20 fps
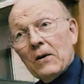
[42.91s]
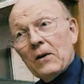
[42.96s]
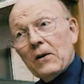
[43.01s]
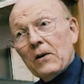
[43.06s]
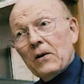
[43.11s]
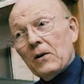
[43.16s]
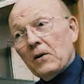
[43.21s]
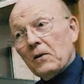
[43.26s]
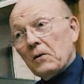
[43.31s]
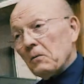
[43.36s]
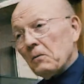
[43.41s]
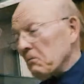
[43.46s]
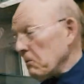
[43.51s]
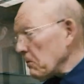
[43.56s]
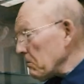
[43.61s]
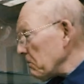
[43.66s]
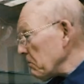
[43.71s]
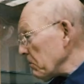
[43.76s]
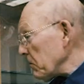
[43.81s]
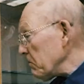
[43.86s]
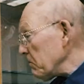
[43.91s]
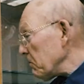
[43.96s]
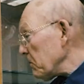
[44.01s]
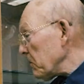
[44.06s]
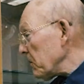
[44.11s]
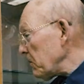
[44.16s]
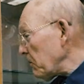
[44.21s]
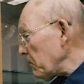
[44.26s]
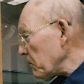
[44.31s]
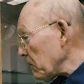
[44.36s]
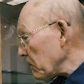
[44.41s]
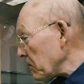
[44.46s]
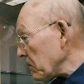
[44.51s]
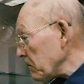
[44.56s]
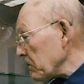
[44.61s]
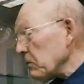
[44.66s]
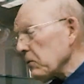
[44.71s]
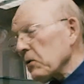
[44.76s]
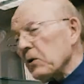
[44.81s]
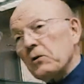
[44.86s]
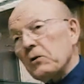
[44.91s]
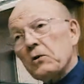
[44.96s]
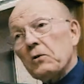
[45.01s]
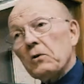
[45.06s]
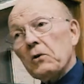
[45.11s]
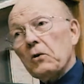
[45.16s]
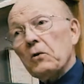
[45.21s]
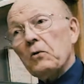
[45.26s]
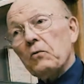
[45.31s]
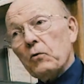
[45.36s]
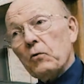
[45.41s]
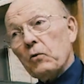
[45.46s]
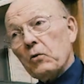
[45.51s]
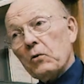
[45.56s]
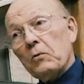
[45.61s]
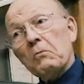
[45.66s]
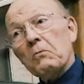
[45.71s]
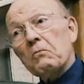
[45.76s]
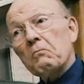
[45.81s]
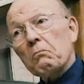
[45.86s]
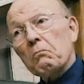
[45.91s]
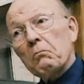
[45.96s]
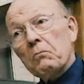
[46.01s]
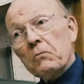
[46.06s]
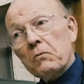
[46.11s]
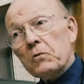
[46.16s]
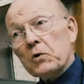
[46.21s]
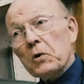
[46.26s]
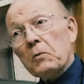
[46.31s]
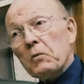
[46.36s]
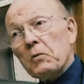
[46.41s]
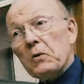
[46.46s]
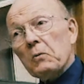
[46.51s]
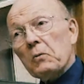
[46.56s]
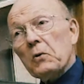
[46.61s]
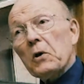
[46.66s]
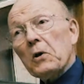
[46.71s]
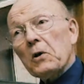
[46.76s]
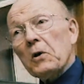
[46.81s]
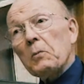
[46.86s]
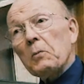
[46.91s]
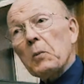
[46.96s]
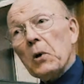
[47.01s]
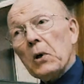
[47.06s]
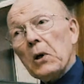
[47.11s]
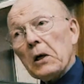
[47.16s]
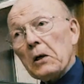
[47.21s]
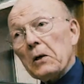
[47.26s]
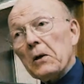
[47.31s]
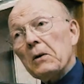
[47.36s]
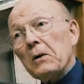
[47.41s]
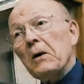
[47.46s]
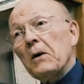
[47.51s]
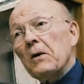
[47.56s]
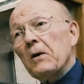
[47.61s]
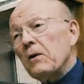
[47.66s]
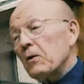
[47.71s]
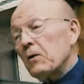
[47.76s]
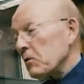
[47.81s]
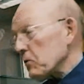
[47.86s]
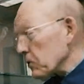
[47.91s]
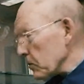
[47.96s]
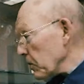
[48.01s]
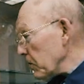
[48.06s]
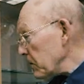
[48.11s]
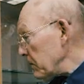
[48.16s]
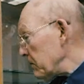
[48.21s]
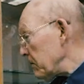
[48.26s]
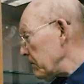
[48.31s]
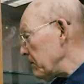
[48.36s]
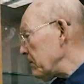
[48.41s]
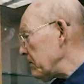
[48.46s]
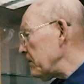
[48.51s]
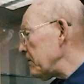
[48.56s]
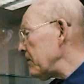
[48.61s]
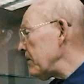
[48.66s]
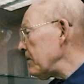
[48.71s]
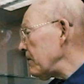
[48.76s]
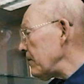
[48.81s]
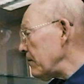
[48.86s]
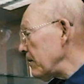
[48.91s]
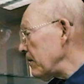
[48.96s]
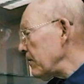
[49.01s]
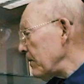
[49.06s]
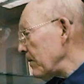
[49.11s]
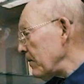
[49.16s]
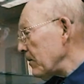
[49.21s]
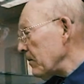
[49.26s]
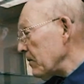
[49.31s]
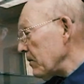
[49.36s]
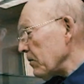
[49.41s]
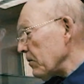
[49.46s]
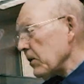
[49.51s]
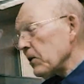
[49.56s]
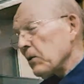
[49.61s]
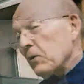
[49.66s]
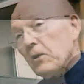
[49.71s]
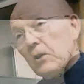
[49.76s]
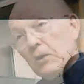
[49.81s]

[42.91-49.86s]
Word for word: And he thought that we should go for something really big. So there it